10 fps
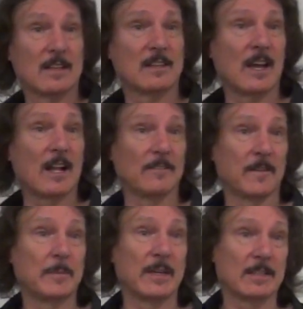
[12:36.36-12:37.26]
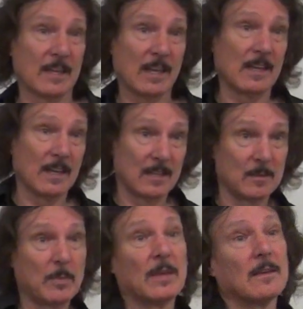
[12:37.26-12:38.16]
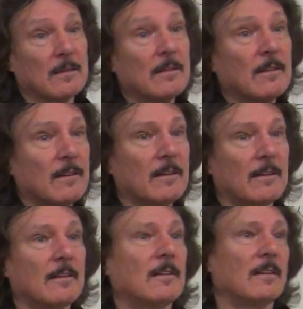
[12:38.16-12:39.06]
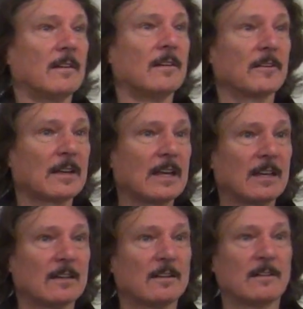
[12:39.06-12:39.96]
the alphabet A and B. Okay?